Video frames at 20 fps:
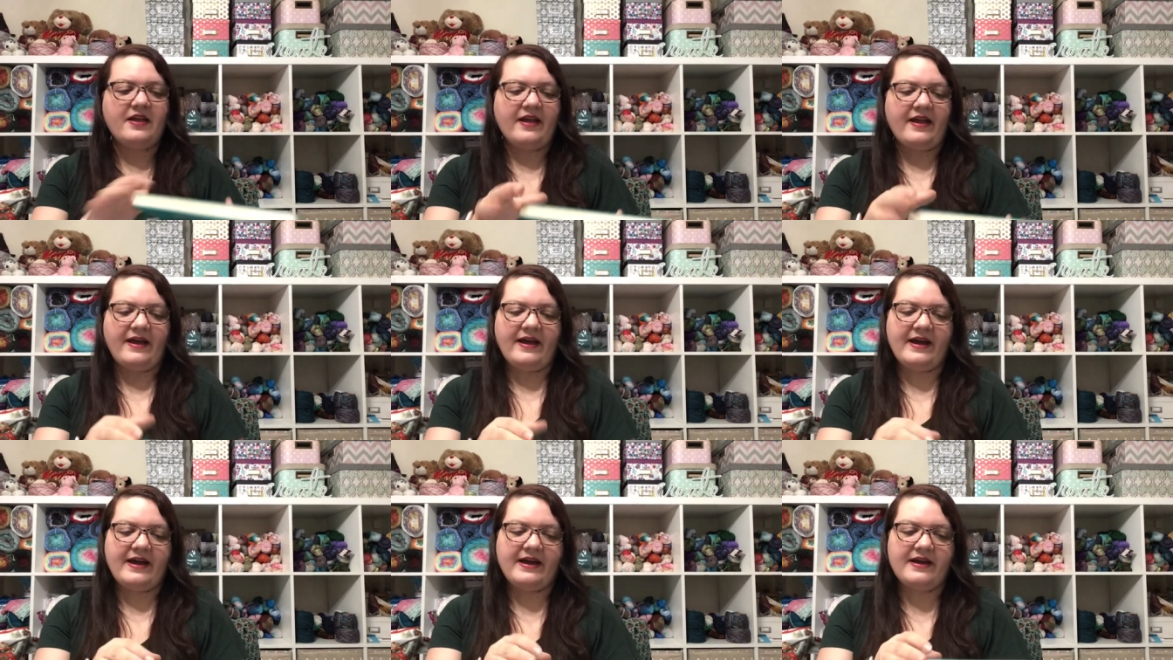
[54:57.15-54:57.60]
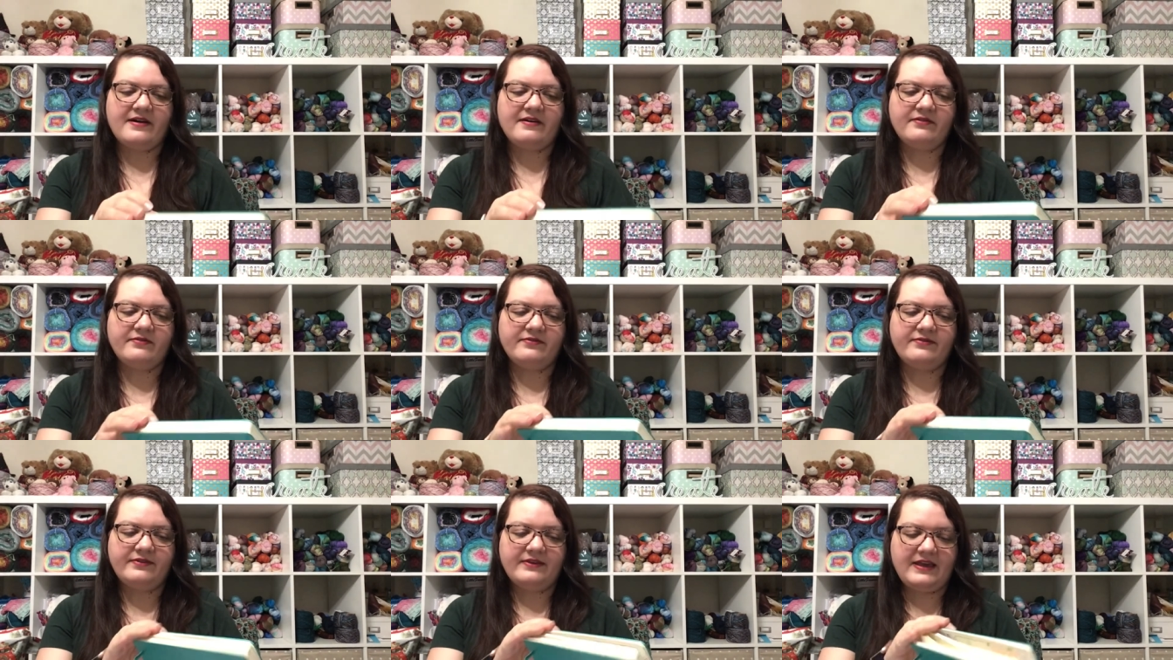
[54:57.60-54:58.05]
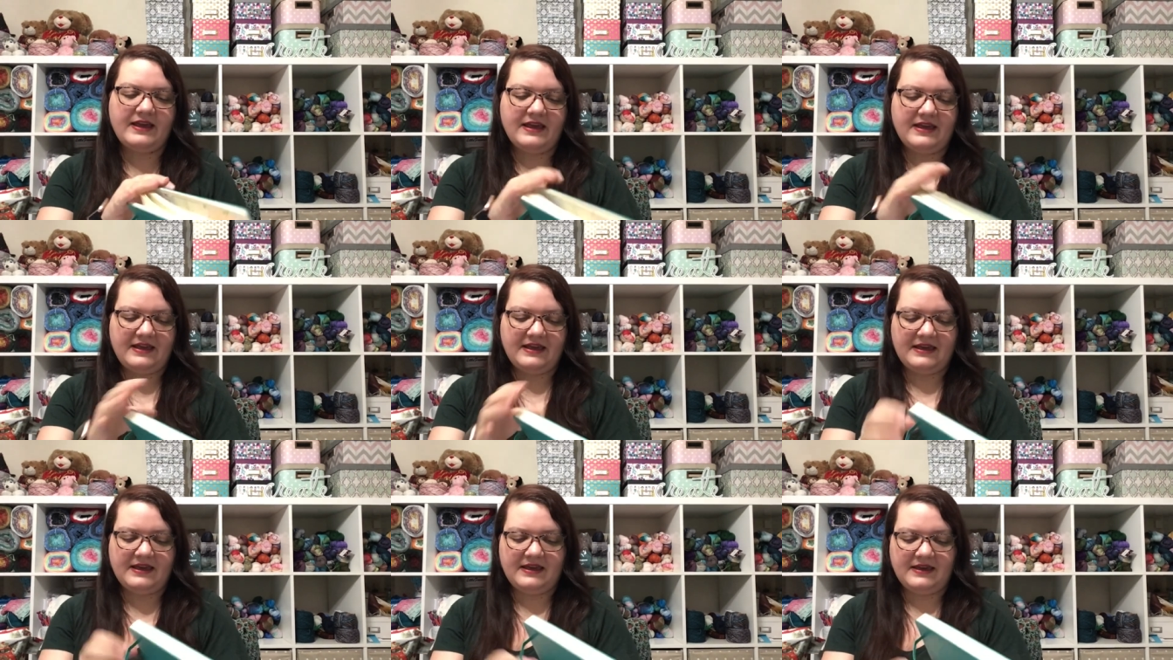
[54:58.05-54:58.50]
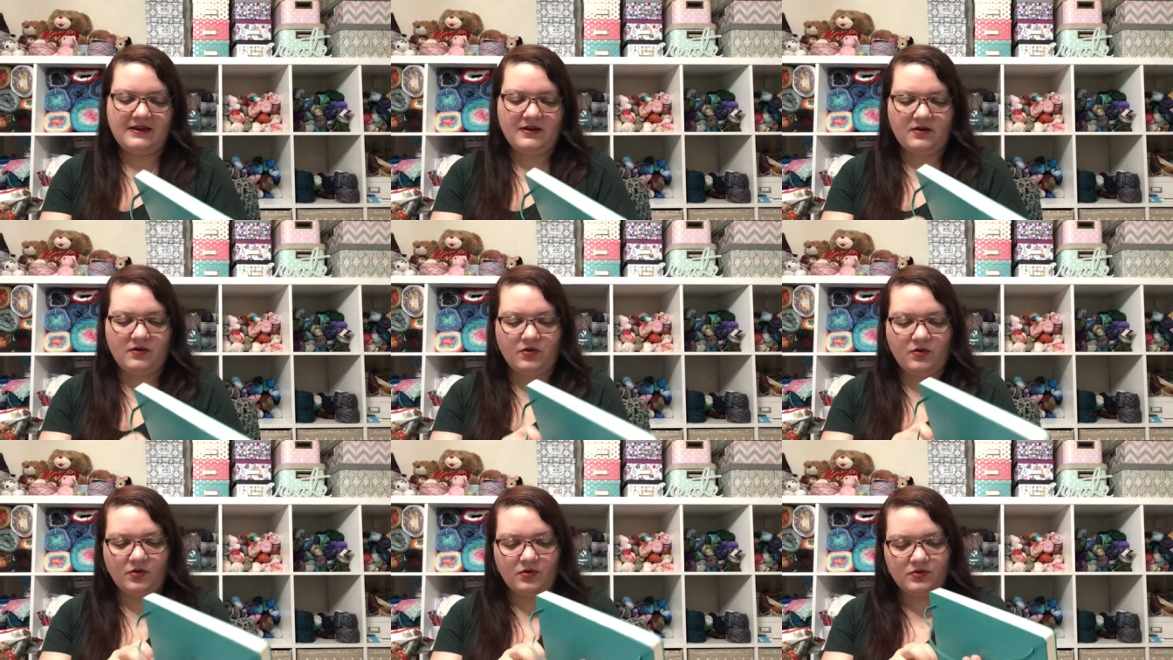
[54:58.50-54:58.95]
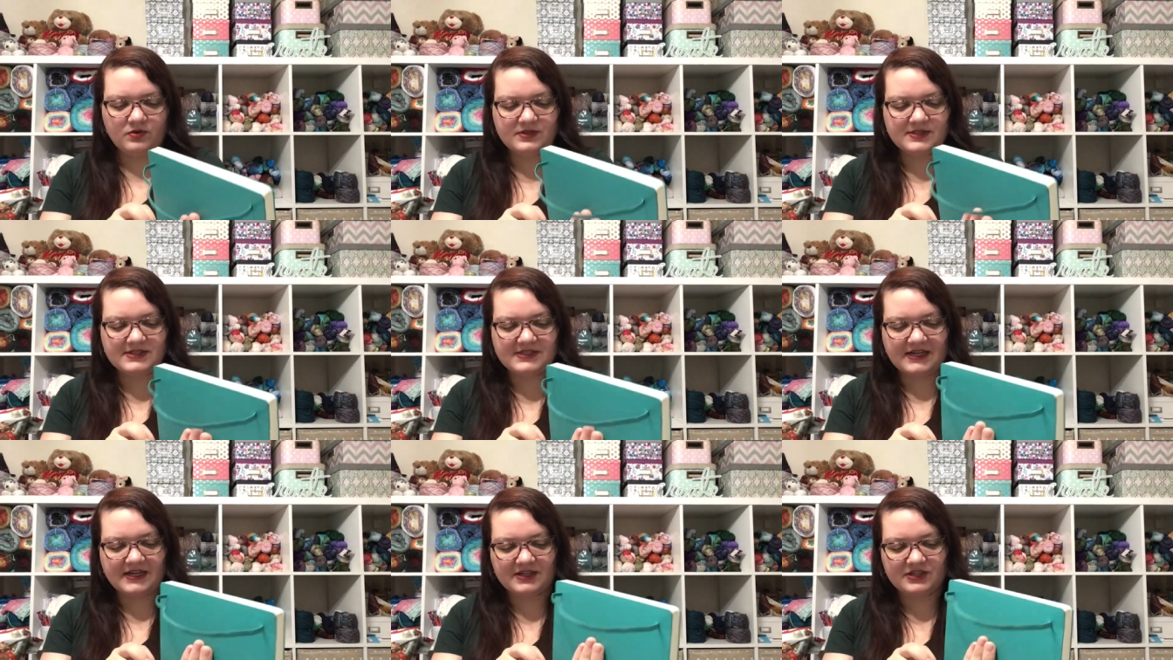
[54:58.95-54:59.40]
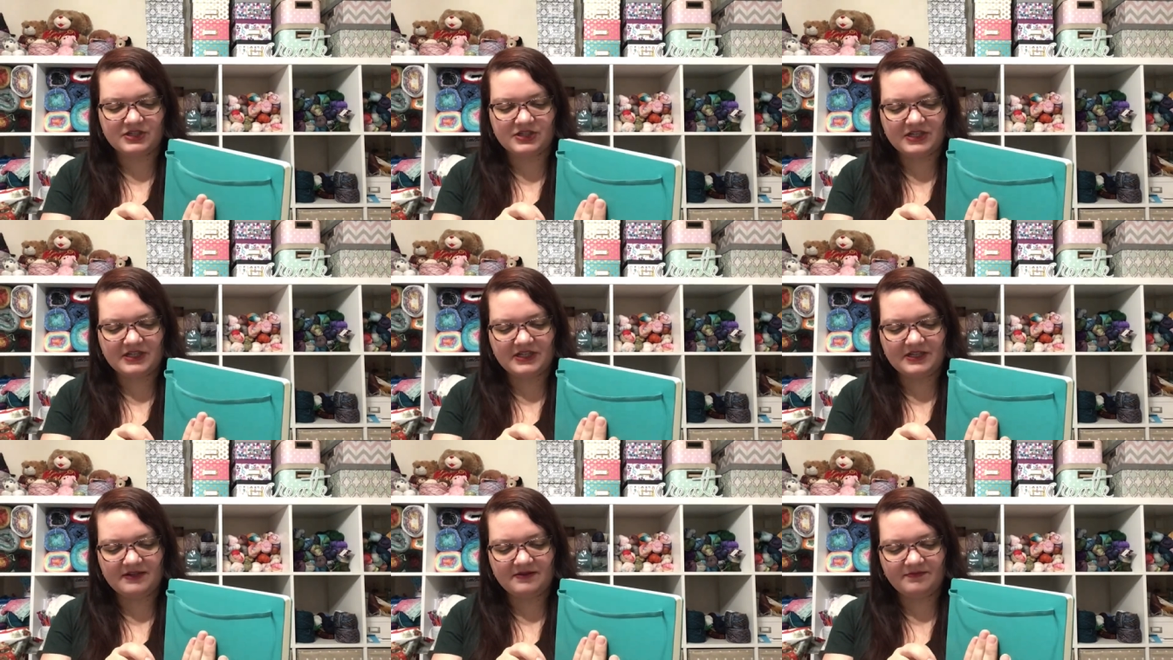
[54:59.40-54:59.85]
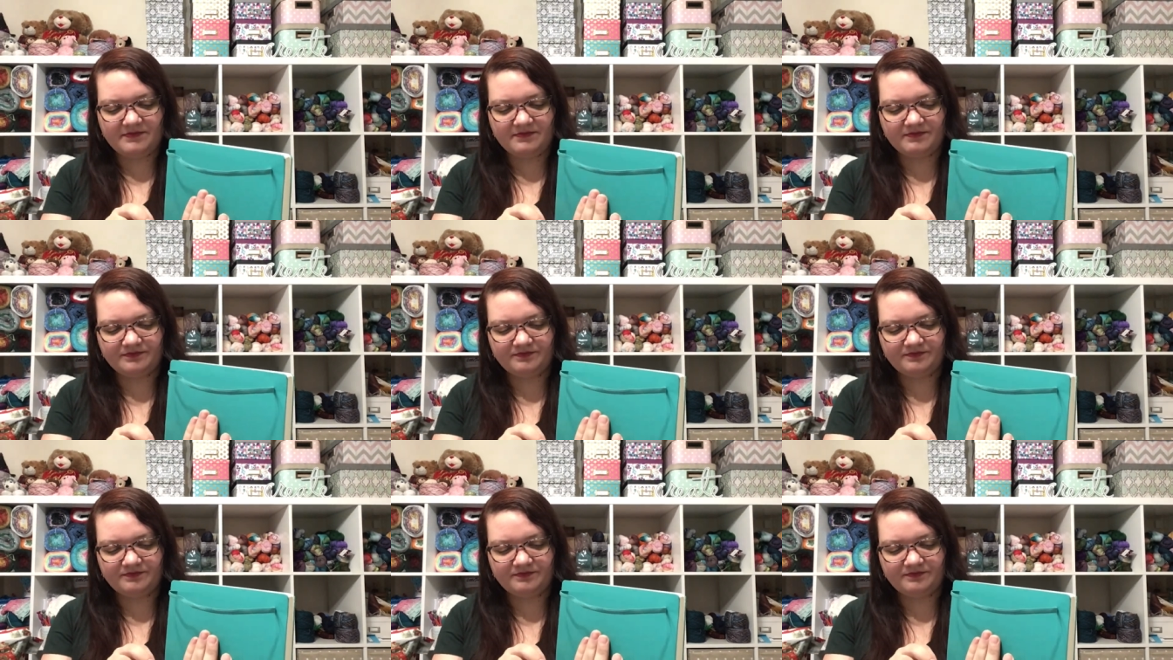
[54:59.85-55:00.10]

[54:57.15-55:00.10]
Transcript: have a whole section